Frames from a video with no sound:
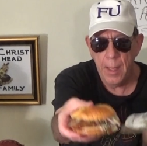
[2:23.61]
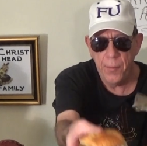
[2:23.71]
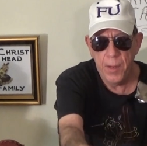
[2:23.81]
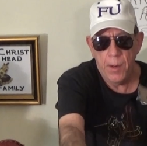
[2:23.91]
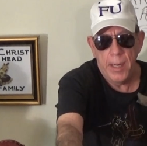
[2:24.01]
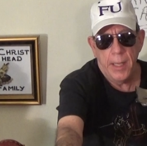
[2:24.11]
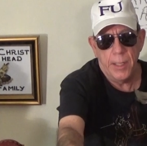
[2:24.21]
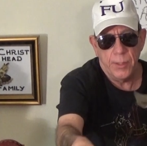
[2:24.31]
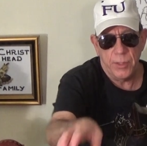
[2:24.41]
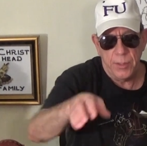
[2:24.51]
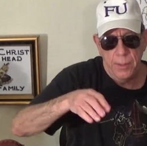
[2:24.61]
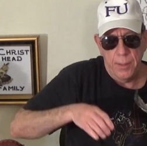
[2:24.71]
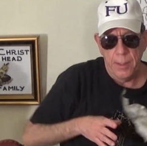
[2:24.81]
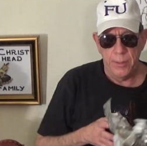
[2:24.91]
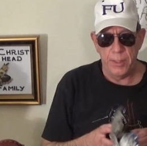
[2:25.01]
And there it is,
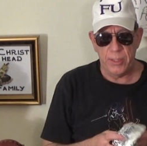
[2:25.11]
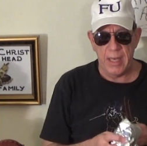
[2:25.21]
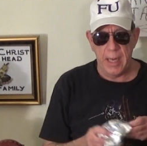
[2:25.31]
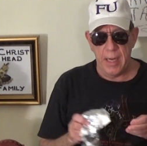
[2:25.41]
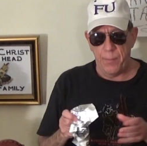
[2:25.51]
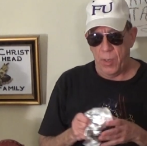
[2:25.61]
the Sonic